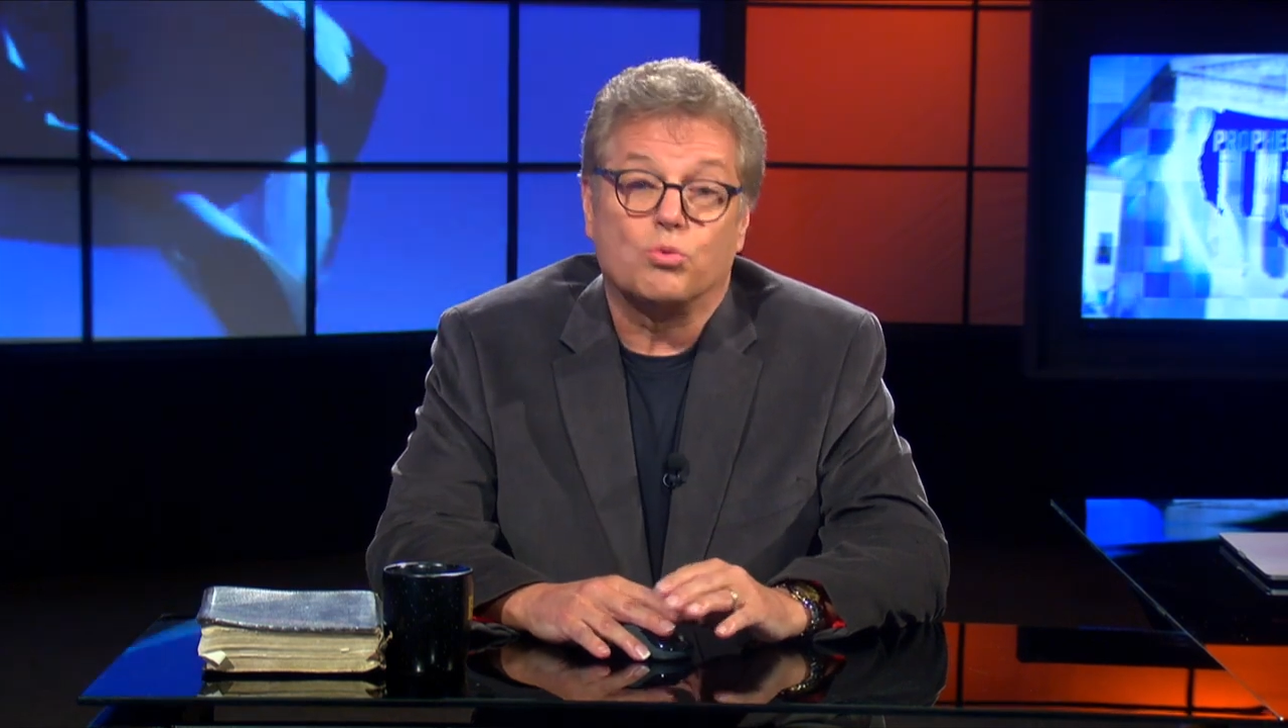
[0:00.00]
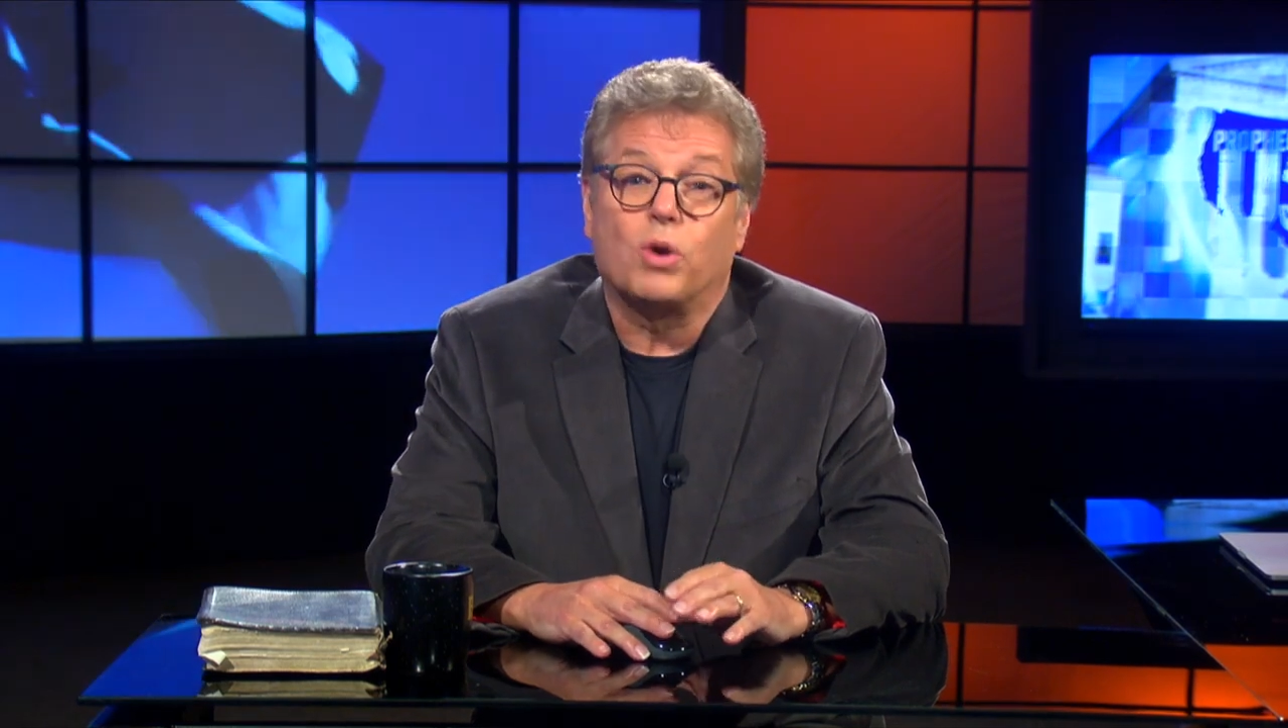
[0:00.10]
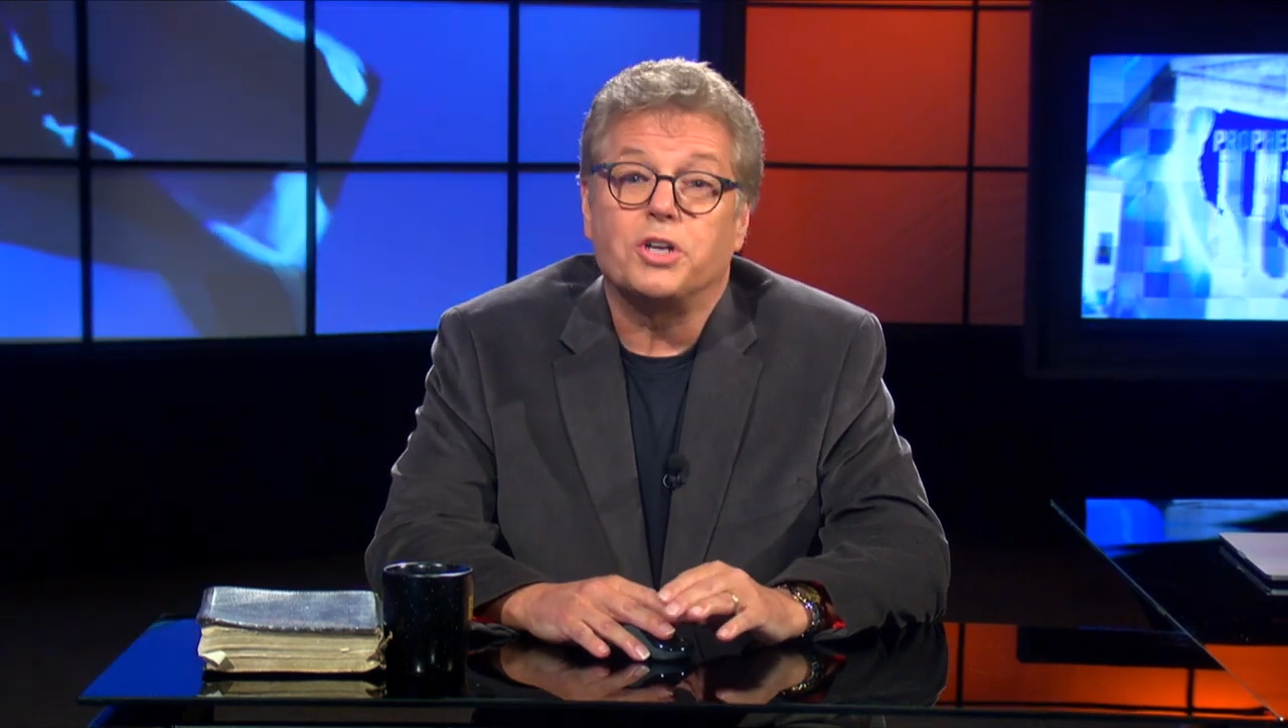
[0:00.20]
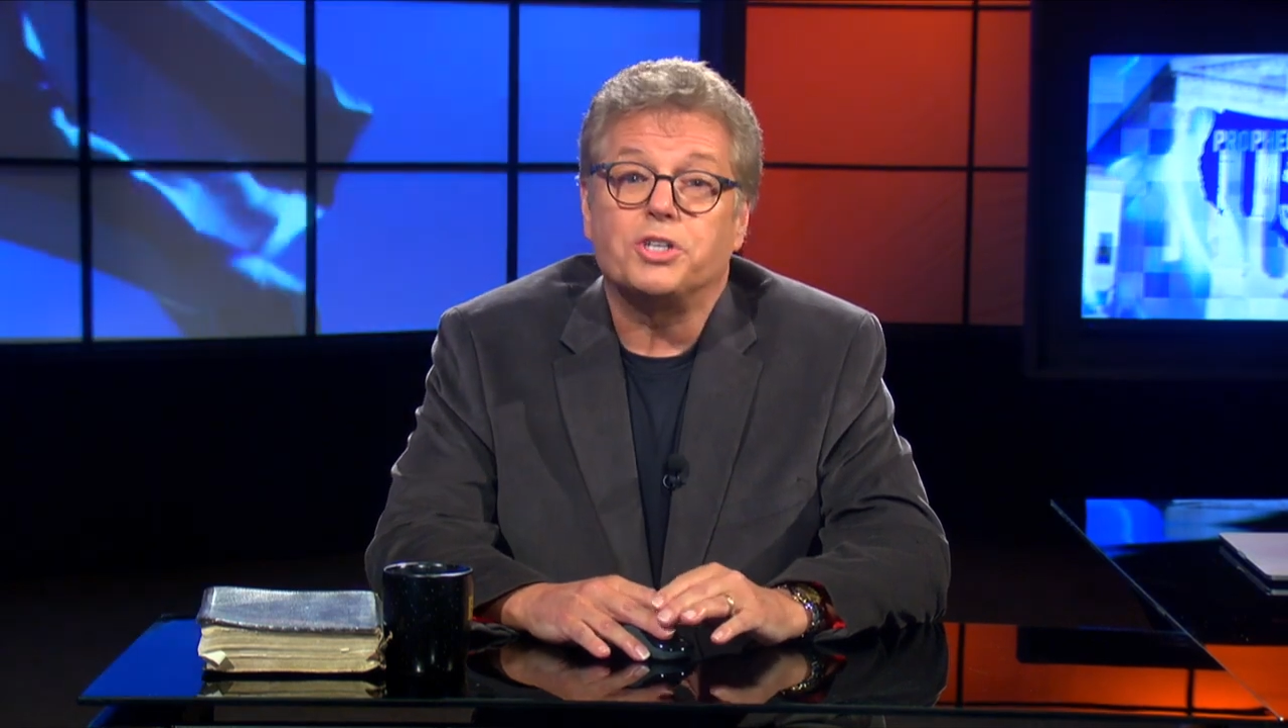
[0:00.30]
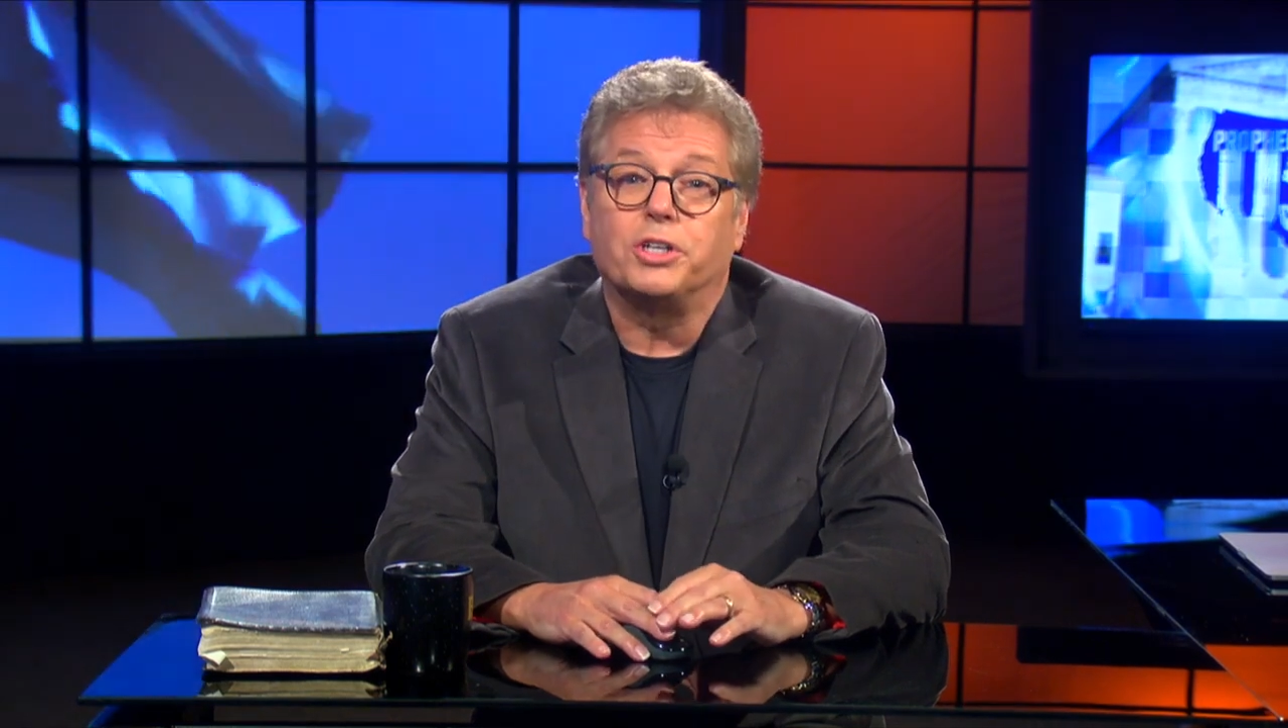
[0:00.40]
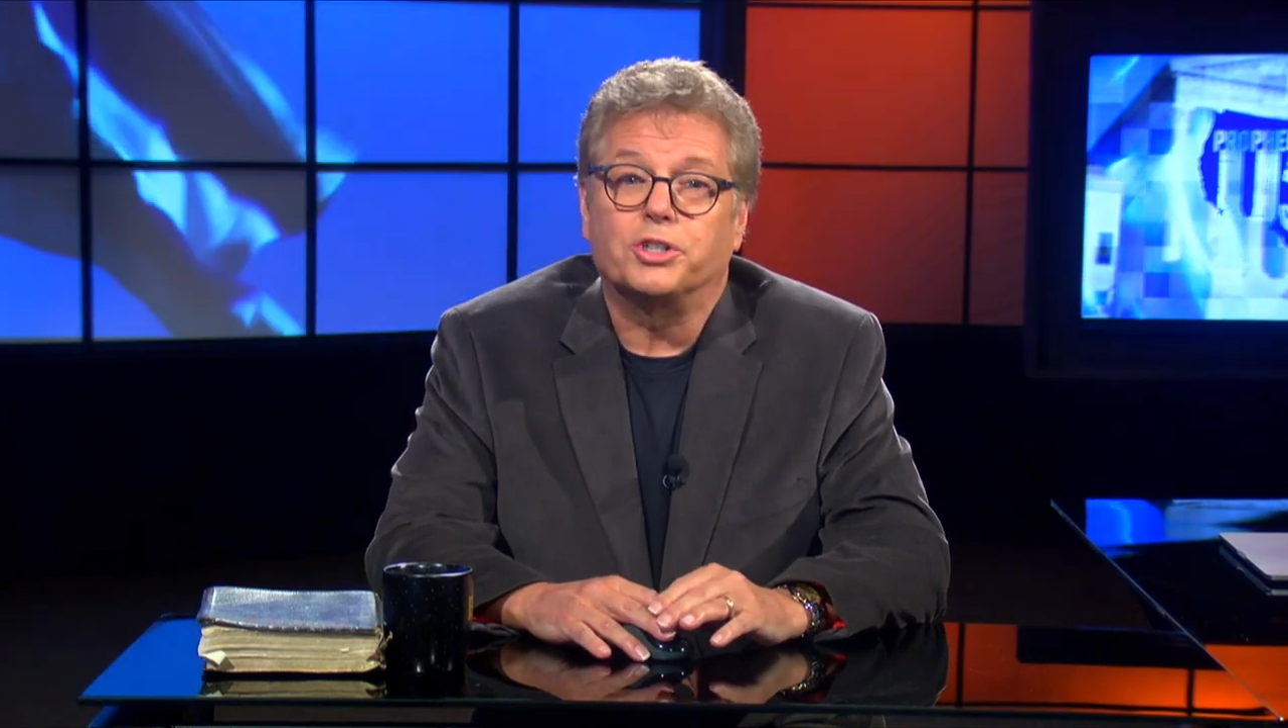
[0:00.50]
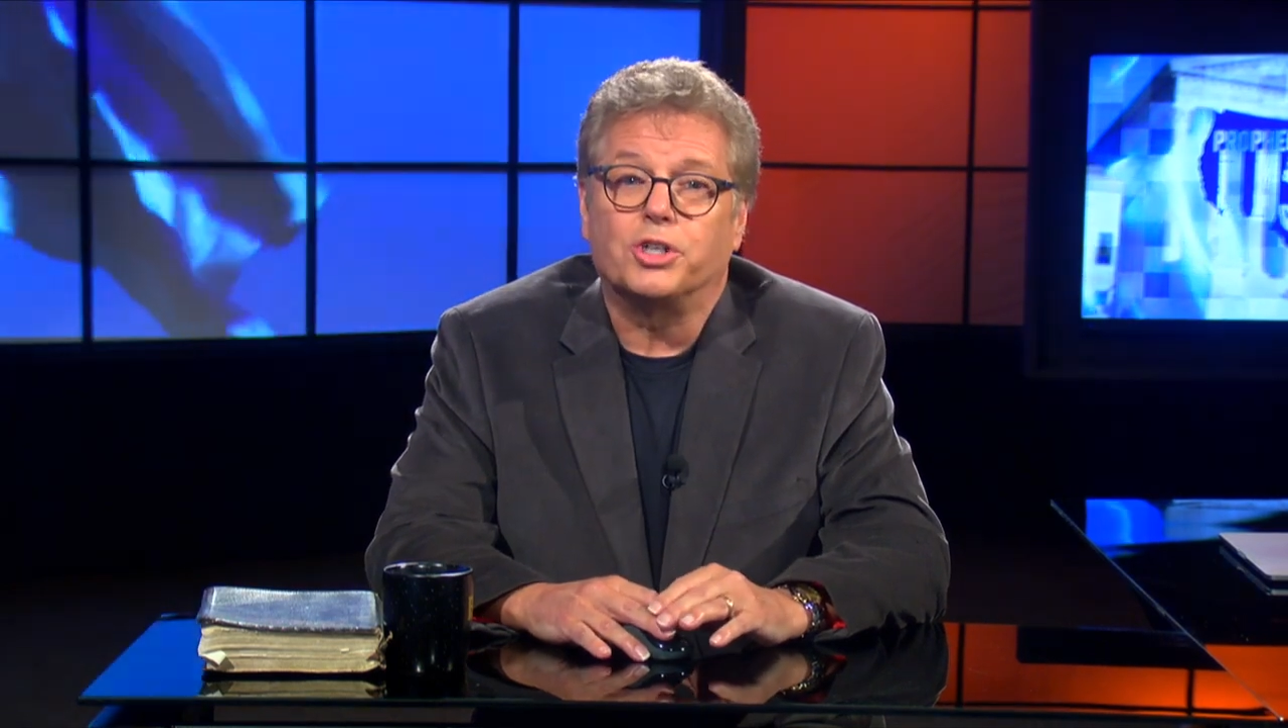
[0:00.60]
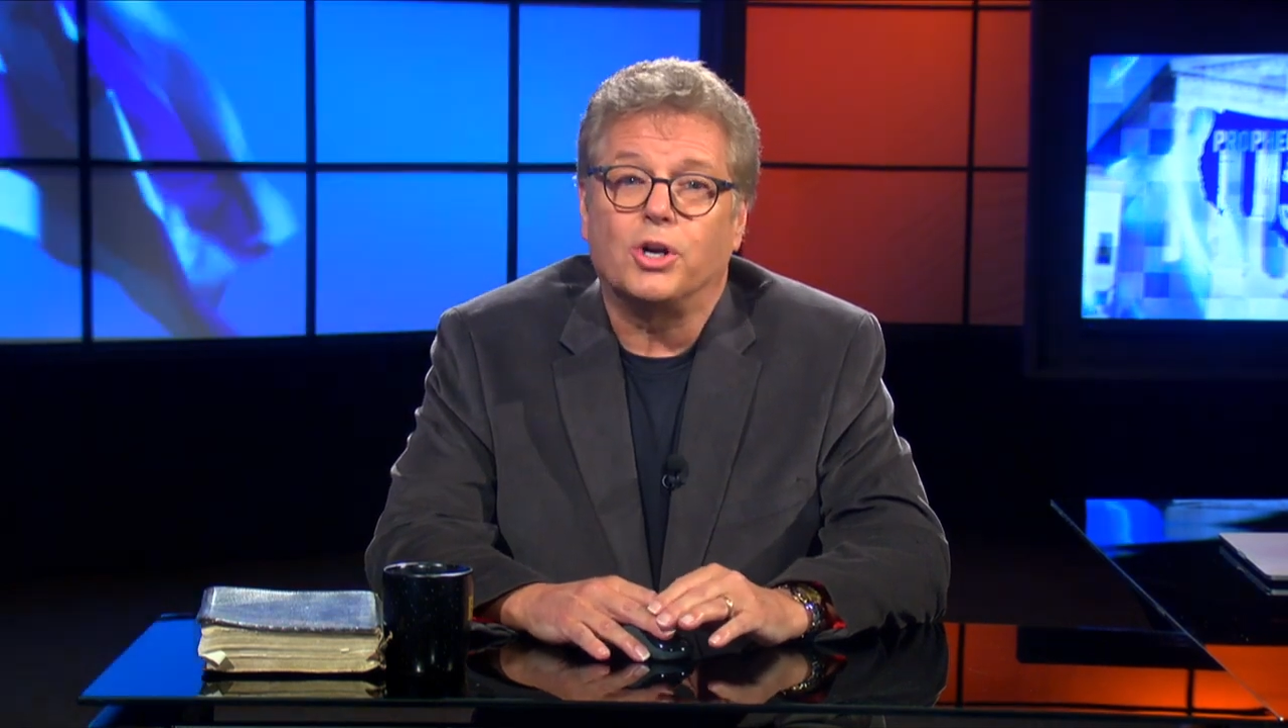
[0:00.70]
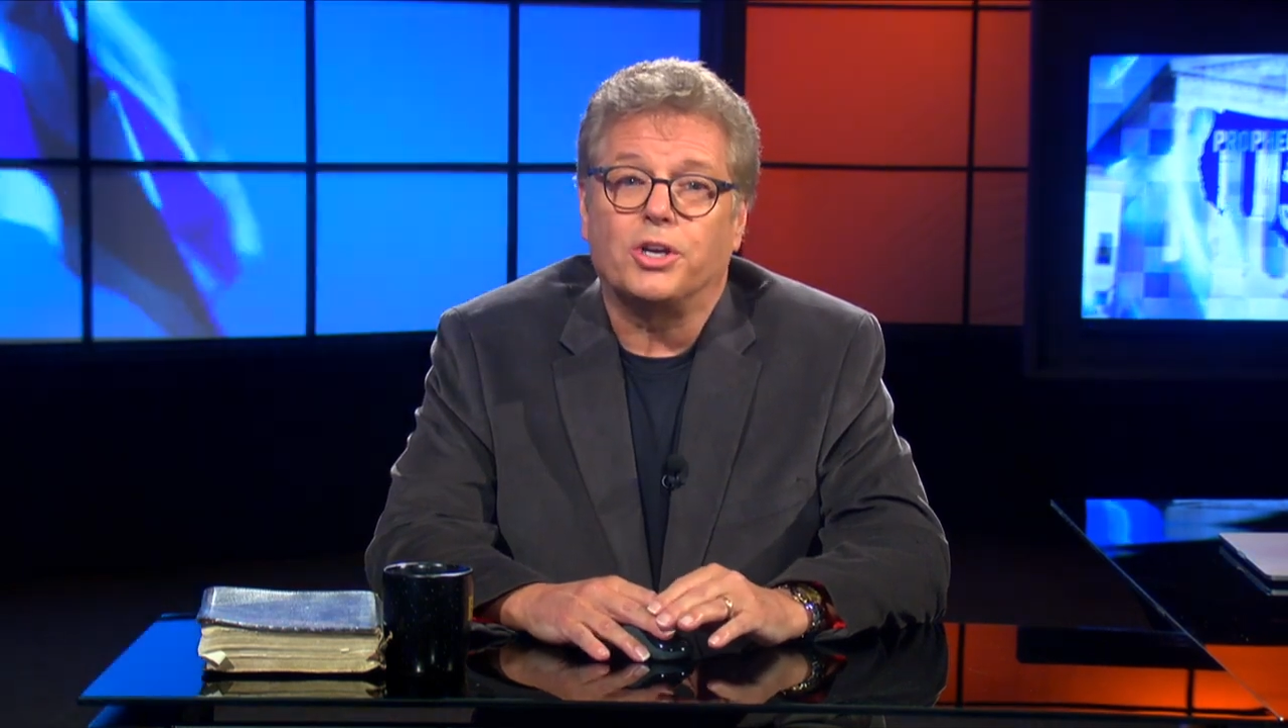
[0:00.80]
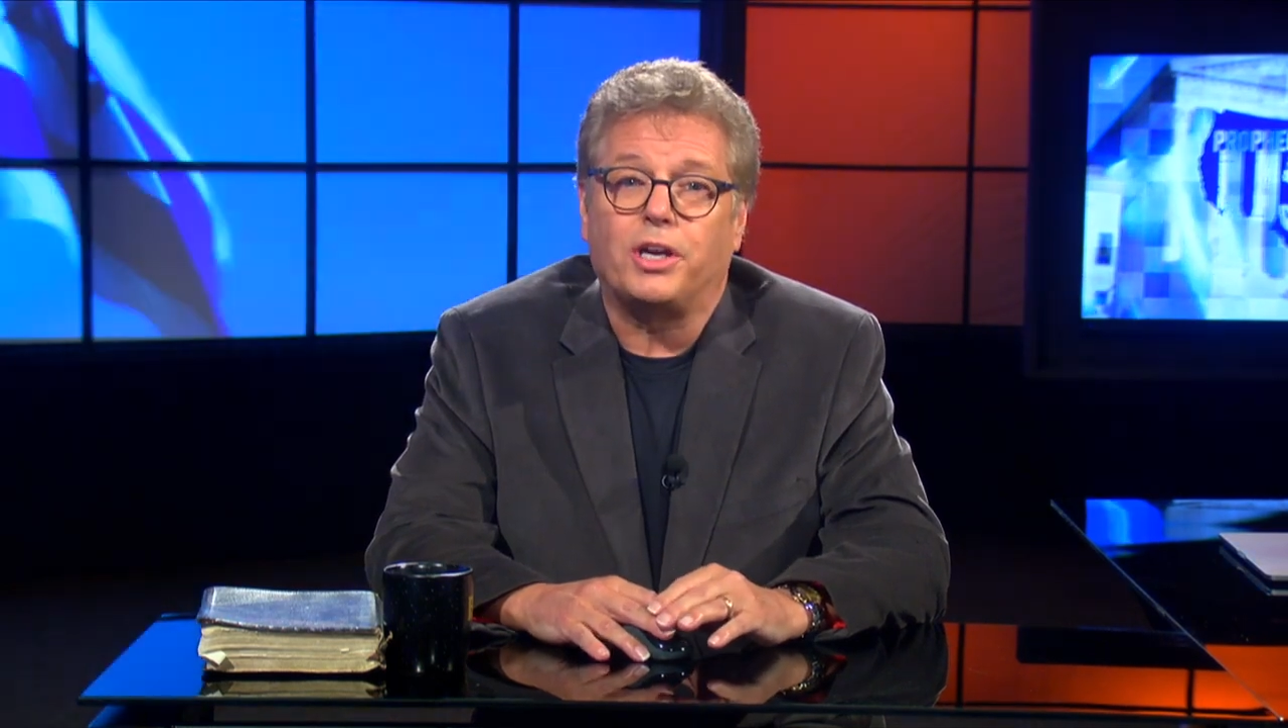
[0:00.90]
Russia and
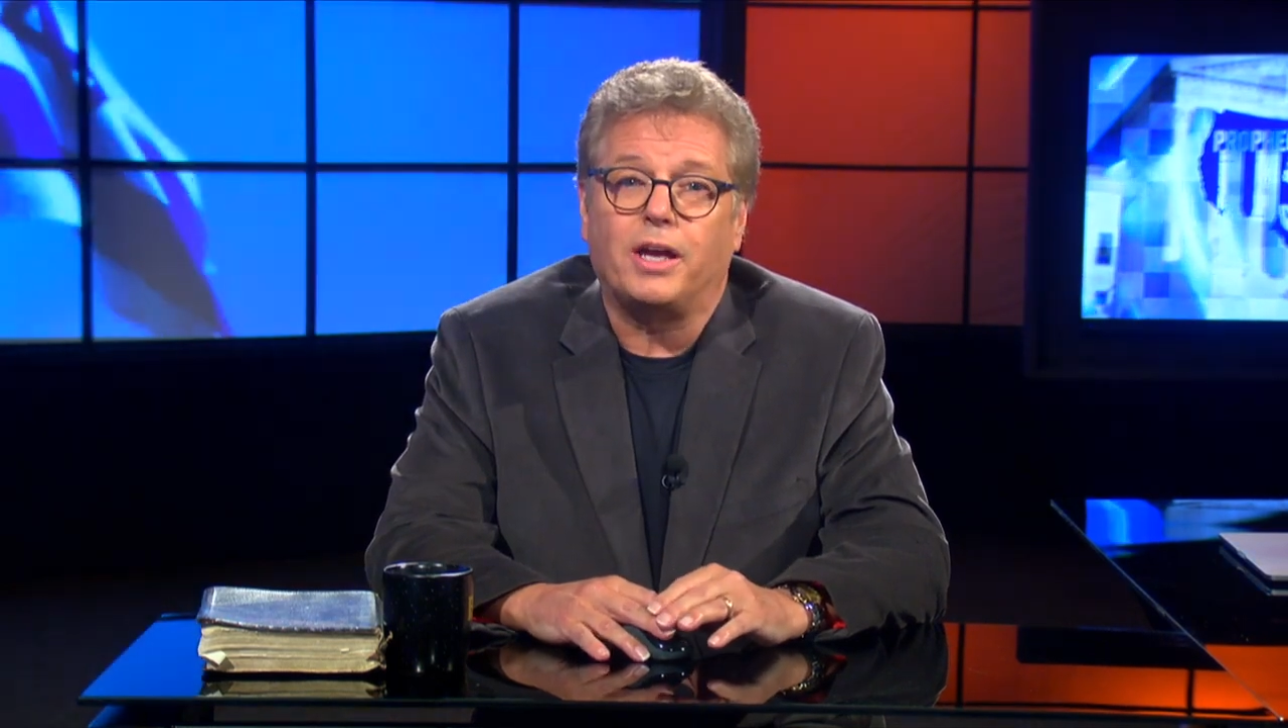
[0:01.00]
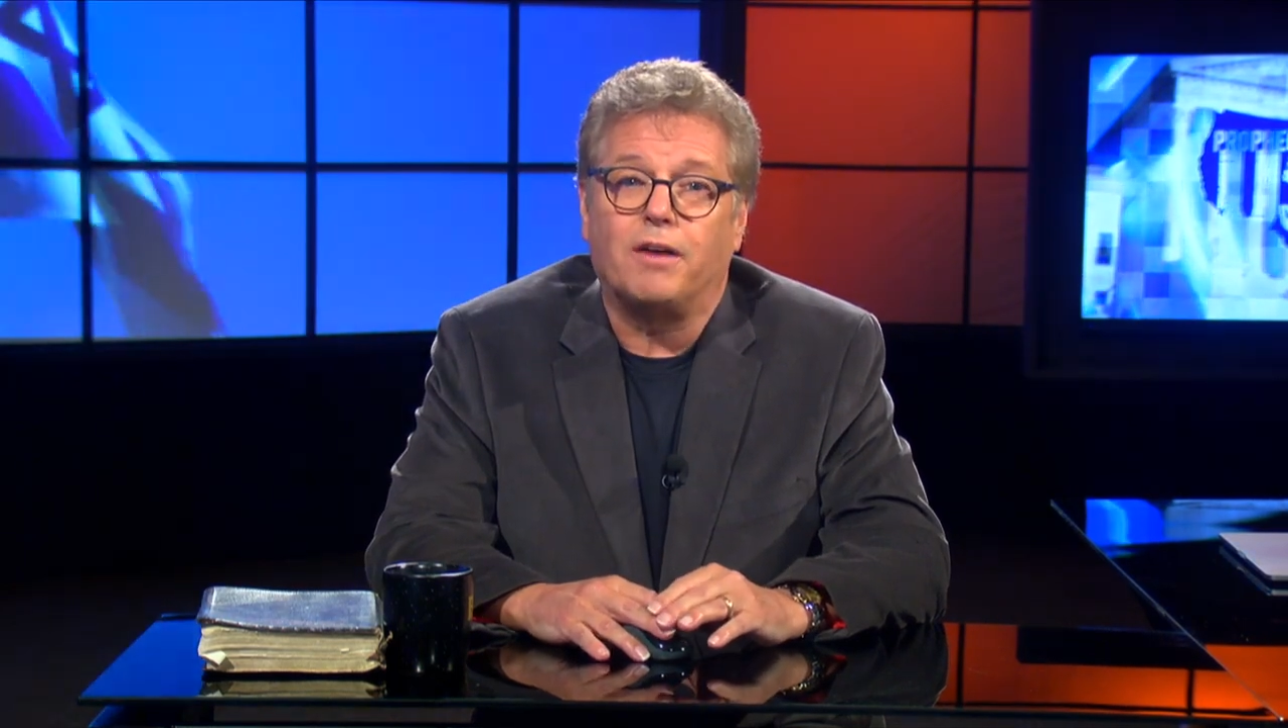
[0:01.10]
Turkey,